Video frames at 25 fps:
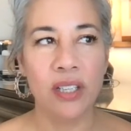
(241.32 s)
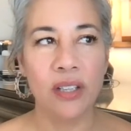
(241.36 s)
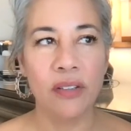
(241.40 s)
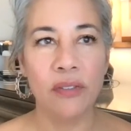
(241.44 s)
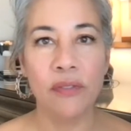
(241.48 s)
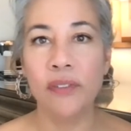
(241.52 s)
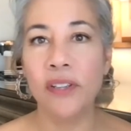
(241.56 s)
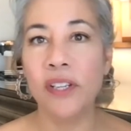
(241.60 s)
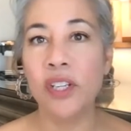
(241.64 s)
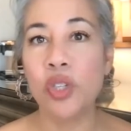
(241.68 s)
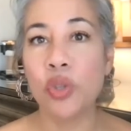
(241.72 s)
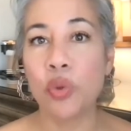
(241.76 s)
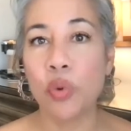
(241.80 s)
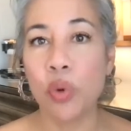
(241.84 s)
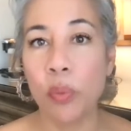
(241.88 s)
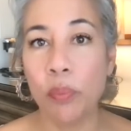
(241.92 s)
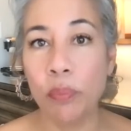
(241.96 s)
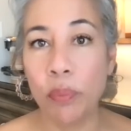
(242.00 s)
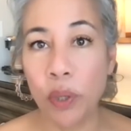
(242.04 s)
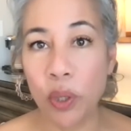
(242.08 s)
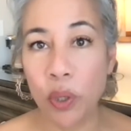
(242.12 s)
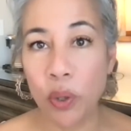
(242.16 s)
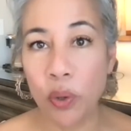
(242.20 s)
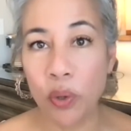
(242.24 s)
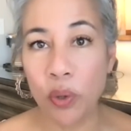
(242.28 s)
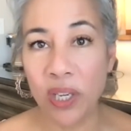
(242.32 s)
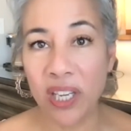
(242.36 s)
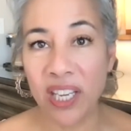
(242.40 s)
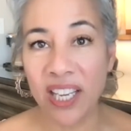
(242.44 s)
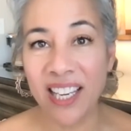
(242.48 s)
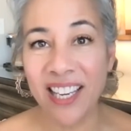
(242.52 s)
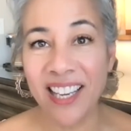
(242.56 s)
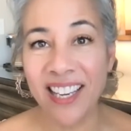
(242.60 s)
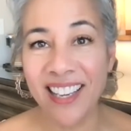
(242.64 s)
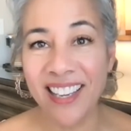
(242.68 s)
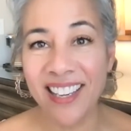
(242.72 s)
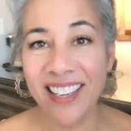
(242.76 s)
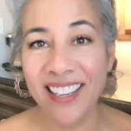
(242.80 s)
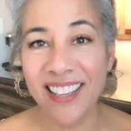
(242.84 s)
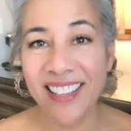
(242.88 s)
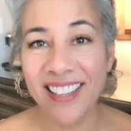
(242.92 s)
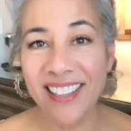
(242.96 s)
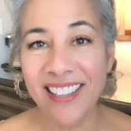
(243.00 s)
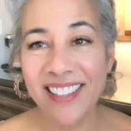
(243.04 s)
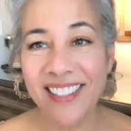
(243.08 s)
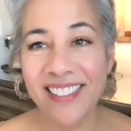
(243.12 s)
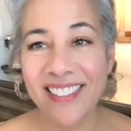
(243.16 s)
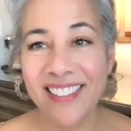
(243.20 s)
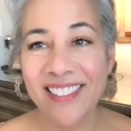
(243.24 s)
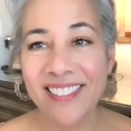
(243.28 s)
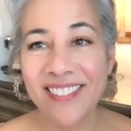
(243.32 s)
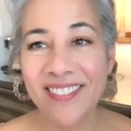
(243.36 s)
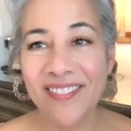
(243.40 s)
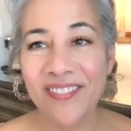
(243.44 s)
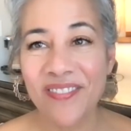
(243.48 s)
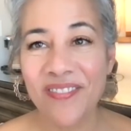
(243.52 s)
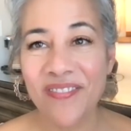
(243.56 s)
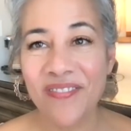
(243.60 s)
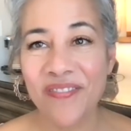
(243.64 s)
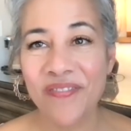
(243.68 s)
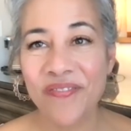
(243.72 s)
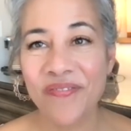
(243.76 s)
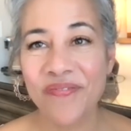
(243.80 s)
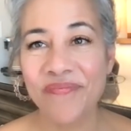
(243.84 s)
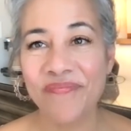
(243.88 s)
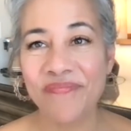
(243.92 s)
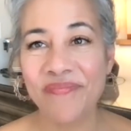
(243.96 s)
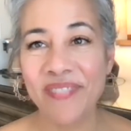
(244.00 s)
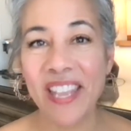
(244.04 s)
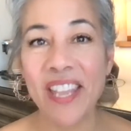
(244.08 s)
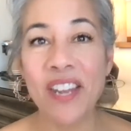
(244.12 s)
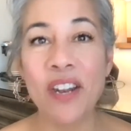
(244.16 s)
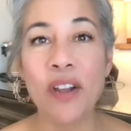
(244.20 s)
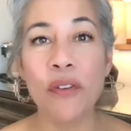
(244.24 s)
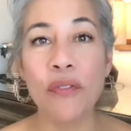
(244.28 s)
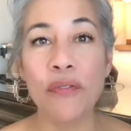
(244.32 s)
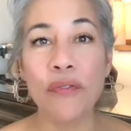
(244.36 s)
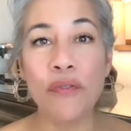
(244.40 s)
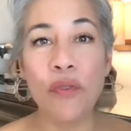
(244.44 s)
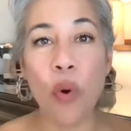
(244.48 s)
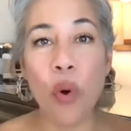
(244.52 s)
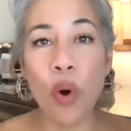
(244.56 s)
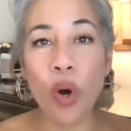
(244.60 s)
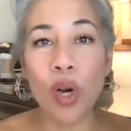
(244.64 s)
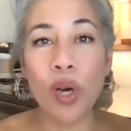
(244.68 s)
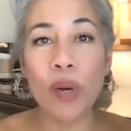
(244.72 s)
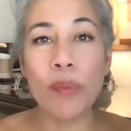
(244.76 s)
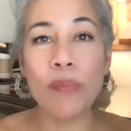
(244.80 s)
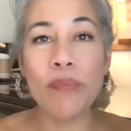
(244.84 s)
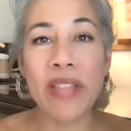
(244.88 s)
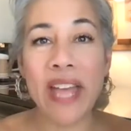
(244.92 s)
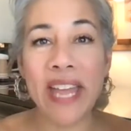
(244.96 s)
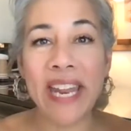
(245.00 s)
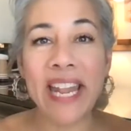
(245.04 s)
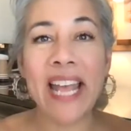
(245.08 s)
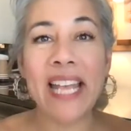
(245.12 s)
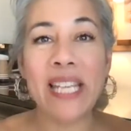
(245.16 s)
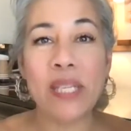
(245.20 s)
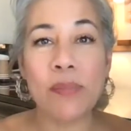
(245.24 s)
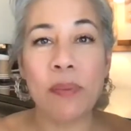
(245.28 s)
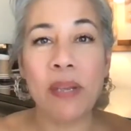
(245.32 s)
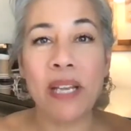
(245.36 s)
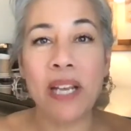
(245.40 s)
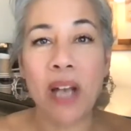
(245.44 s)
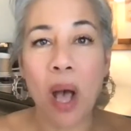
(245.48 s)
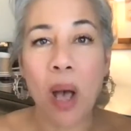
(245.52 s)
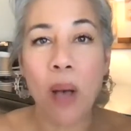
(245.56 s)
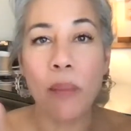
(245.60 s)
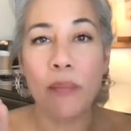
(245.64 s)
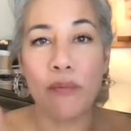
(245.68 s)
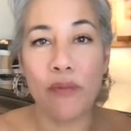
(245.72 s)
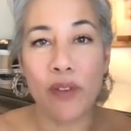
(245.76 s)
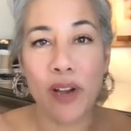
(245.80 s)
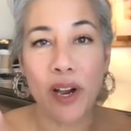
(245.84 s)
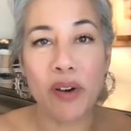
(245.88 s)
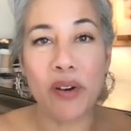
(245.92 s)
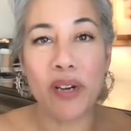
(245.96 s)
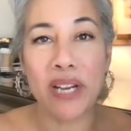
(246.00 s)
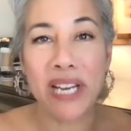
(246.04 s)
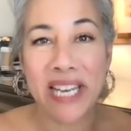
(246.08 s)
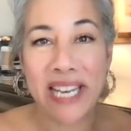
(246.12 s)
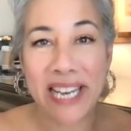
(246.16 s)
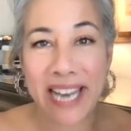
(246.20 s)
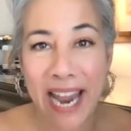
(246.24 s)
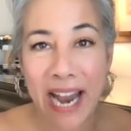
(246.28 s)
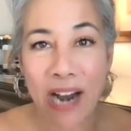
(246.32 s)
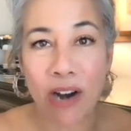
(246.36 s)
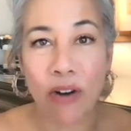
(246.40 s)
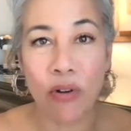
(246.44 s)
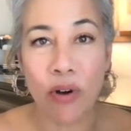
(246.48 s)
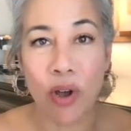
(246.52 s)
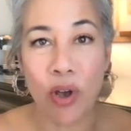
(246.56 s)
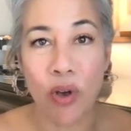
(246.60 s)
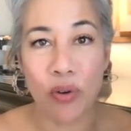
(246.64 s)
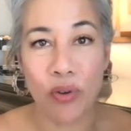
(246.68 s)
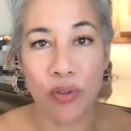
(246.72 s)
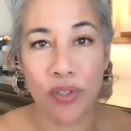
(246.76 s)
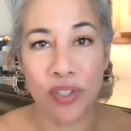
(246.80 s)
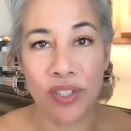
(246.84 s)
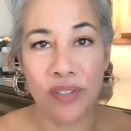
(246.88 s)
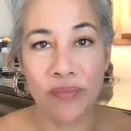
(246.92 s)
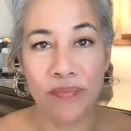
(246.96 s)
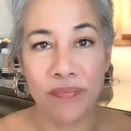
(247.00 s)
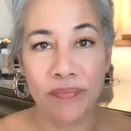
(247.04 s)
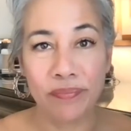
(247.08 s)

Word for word: visual beauty in a form that has become very narrowed?